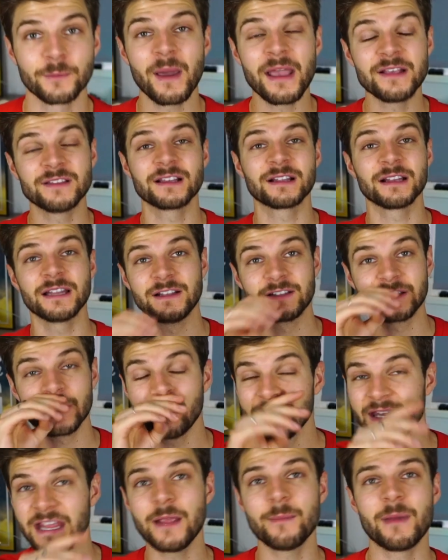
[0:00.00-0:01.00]
basically,
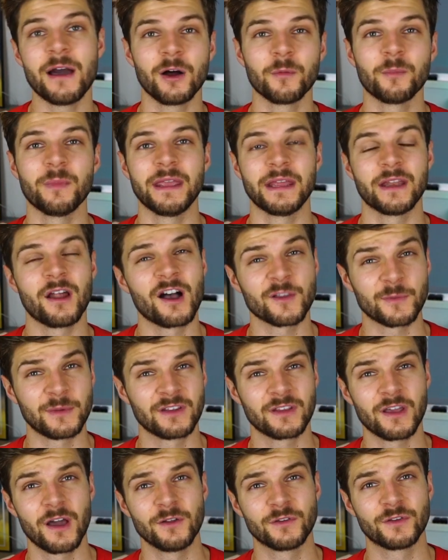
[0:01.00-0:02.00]
someone emailed me and asked me
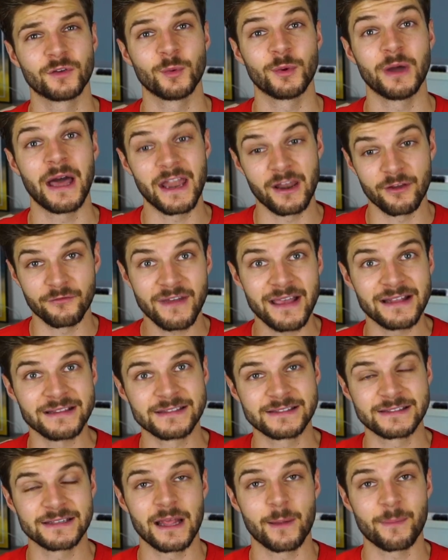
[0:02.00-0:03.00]
to go to an
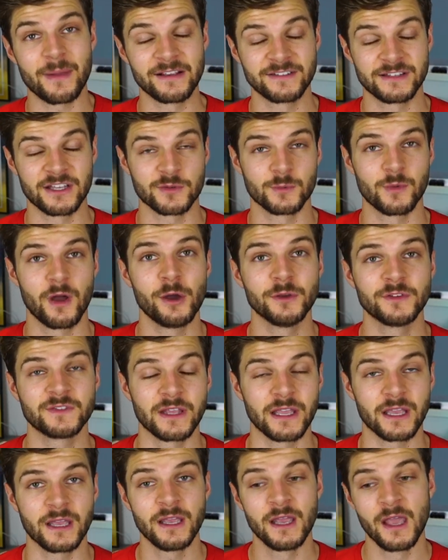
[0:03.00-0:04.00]
event that PlayStation were
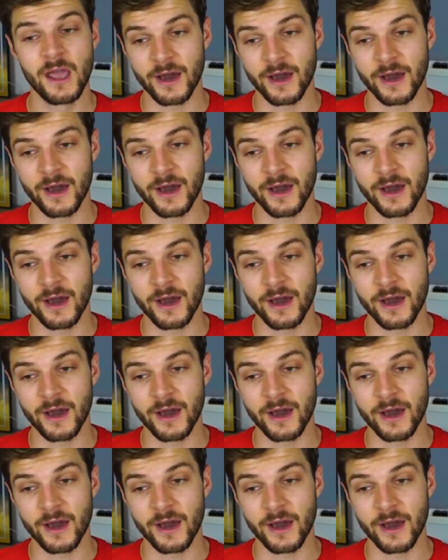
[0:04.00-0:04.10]
hosting.